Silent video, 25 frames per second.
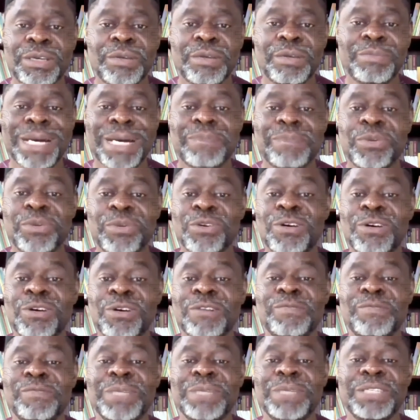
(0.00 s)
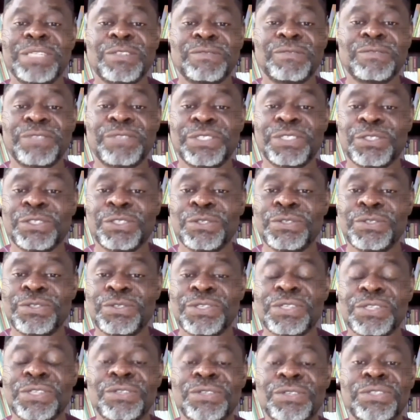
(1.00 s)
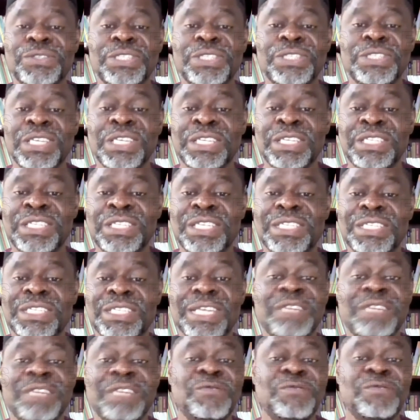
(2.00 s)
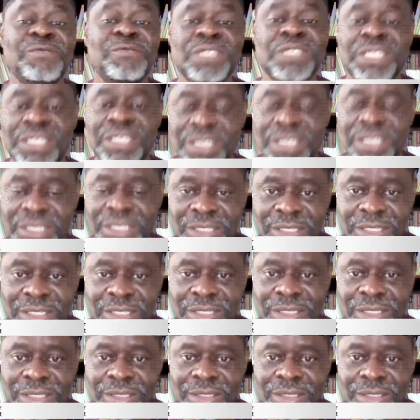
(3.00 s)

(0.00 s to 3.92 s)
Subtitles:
by both government officials, security agents, and even citizens,